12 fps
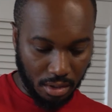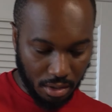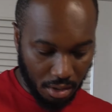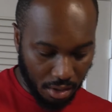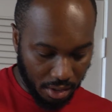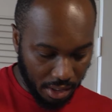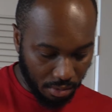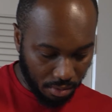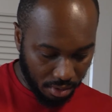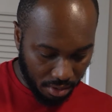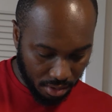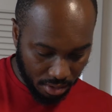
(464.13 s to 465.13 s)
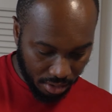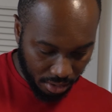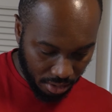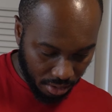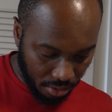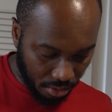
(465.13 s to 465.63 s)
our network
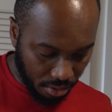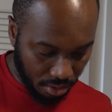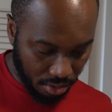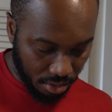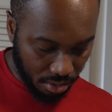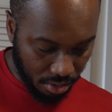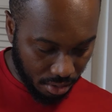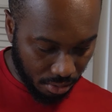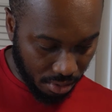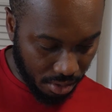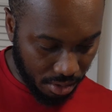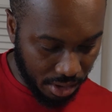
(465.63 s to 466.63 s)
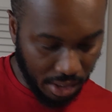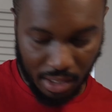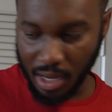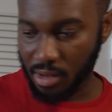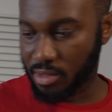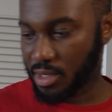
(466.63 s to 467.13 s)
indoors. So we're gonna take
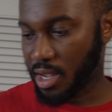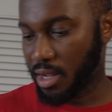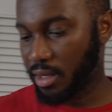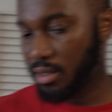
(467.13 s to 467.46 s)
it outside.